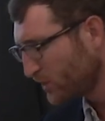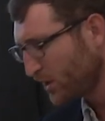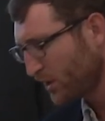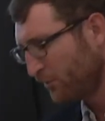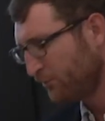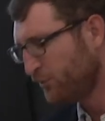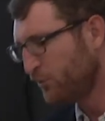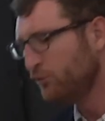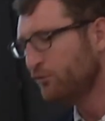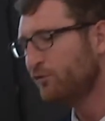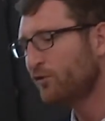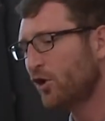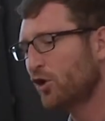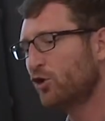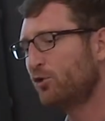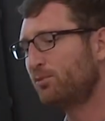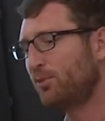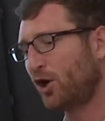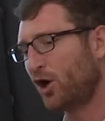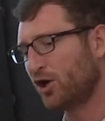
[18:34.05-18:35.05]
If you
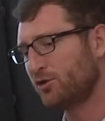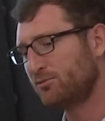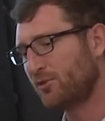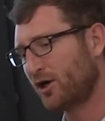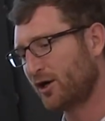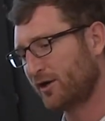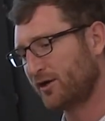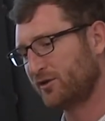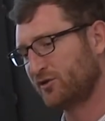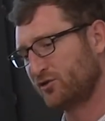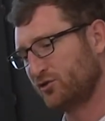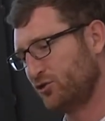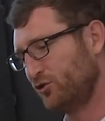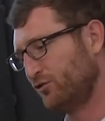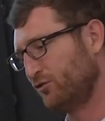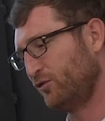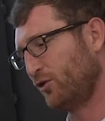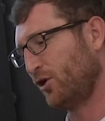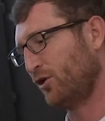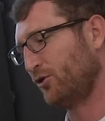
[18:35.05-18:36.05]
follow bond markets and you
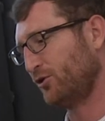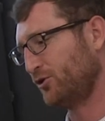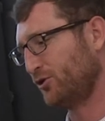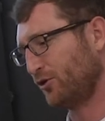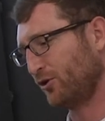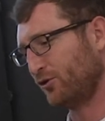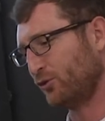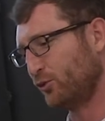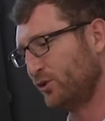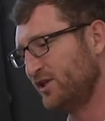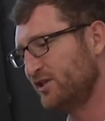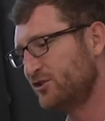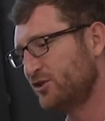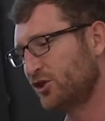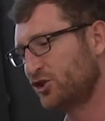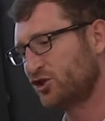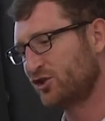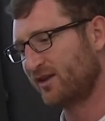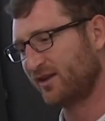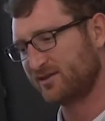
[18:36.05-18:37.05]
follow you know, the
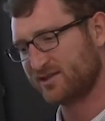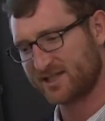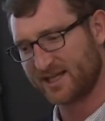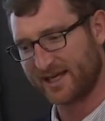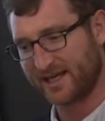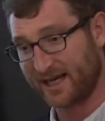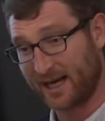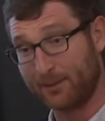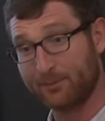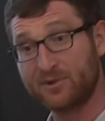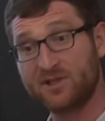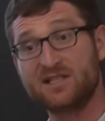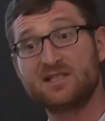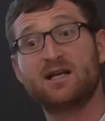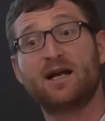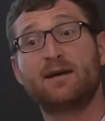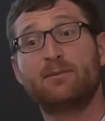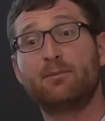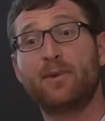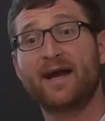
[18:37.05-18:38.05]
research that say companies
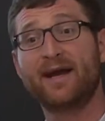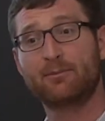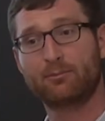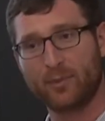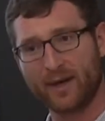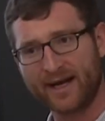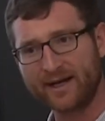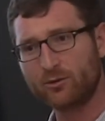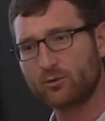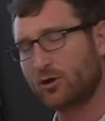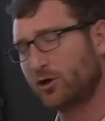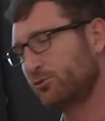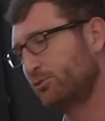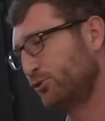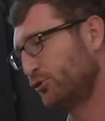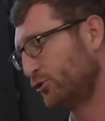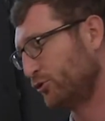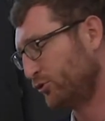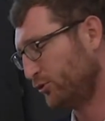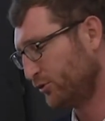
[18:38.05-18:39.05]
like BlackRock
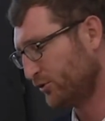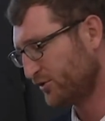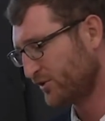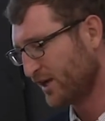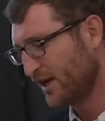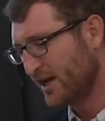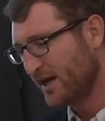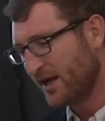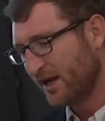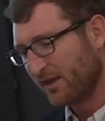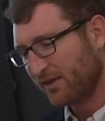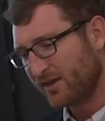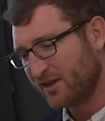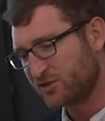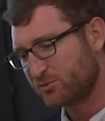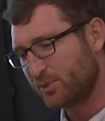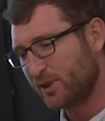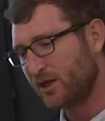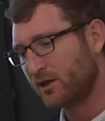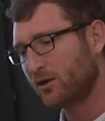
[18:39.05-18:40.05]
produce,
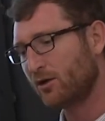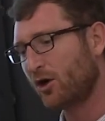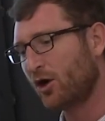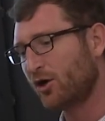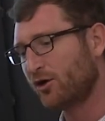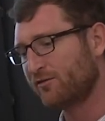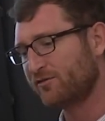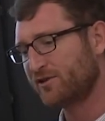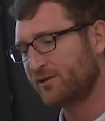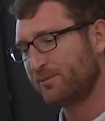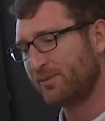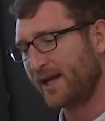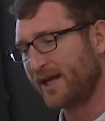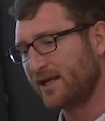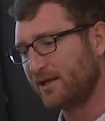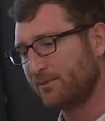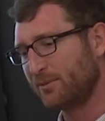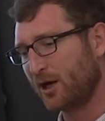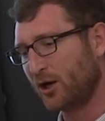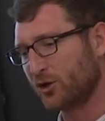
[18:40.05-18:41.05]
there's been a lot of
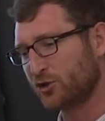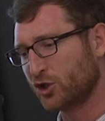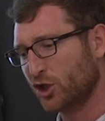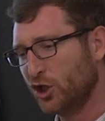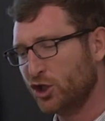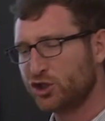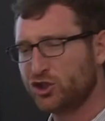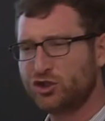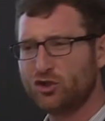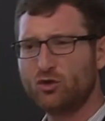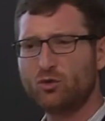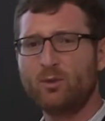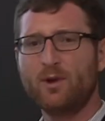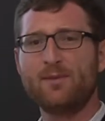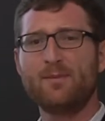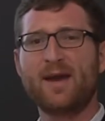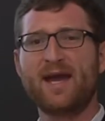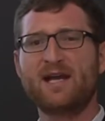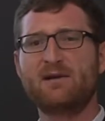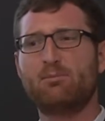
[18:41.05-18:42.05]
debate about should we
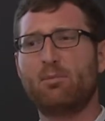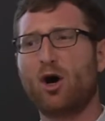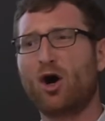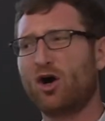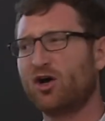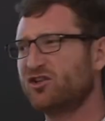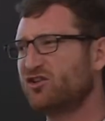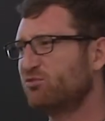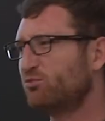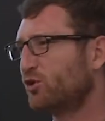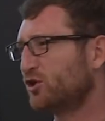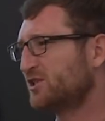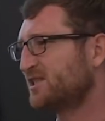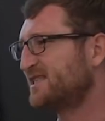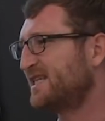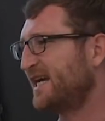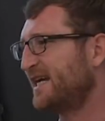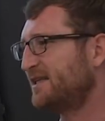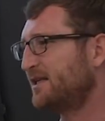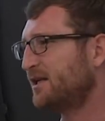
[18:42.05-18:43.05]
make bonds more
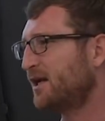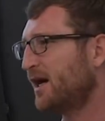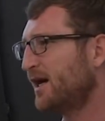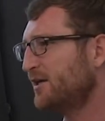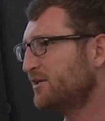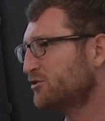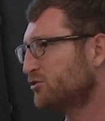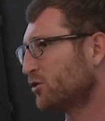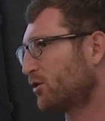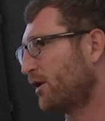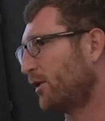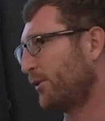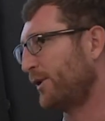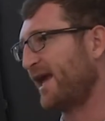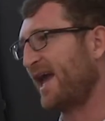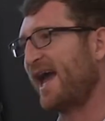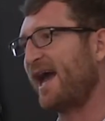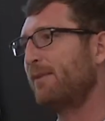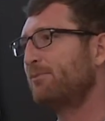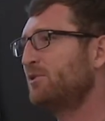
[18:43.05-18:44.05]
standardized or are we
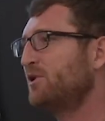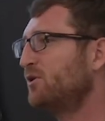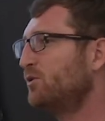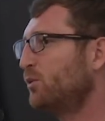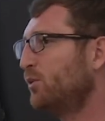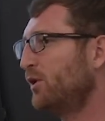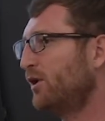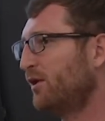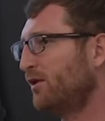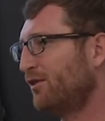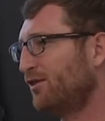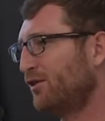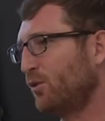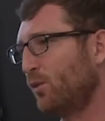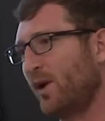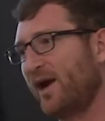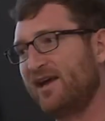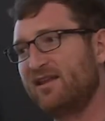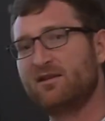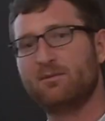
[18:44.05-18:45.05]
happy with the
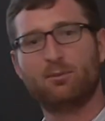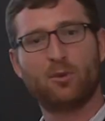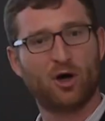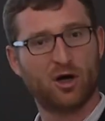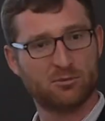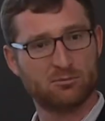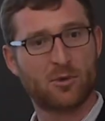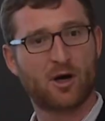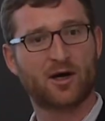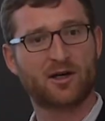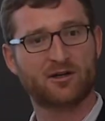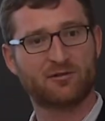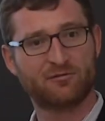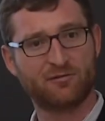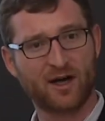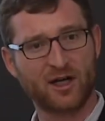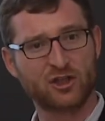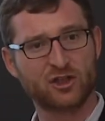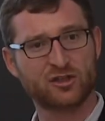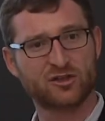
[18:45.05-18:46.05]
way the bond market
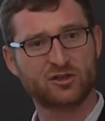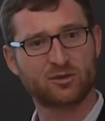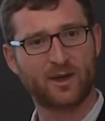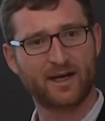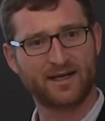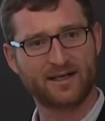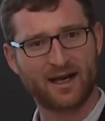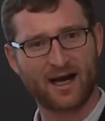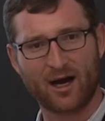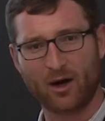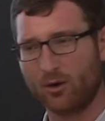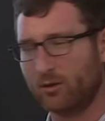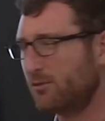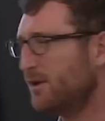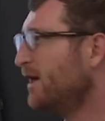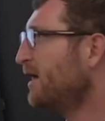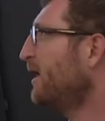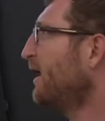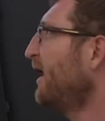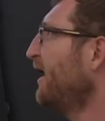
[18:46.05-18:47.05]
functions right now?
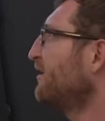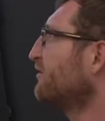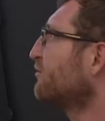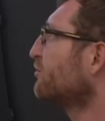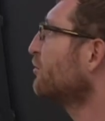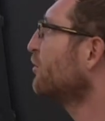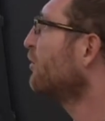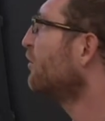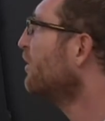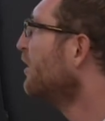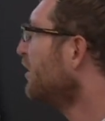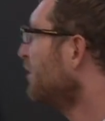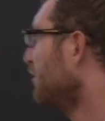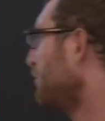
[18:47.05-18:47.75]
And so